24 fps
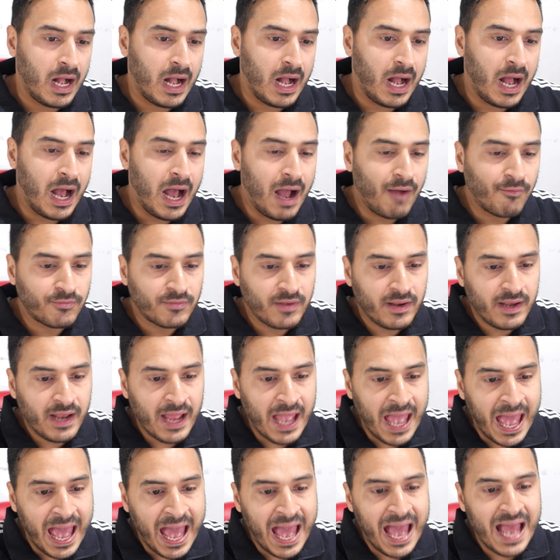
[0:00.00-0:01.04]
After
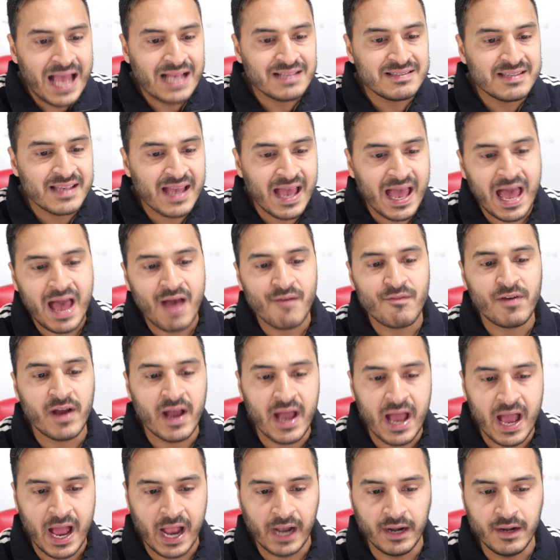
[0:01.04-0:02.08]
has, have,
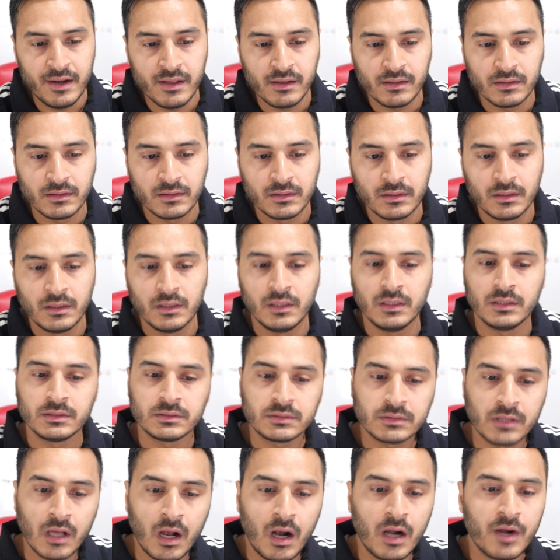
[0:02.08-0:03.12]
had,
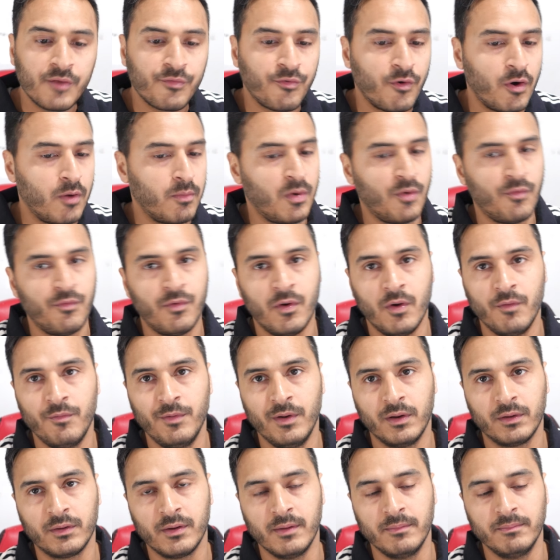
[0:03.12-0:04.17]
third form of verb
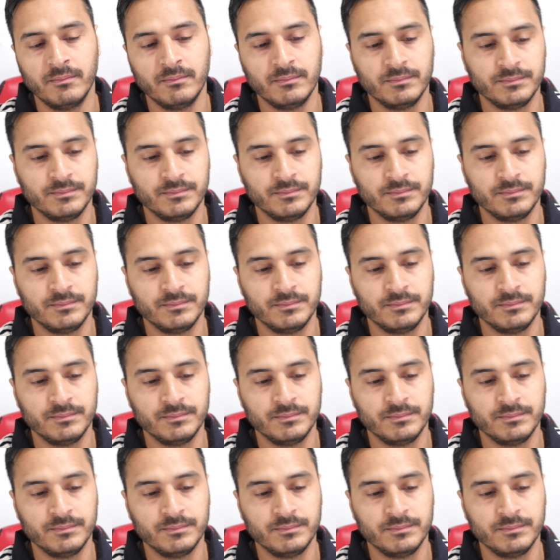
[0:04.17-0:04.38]
will come.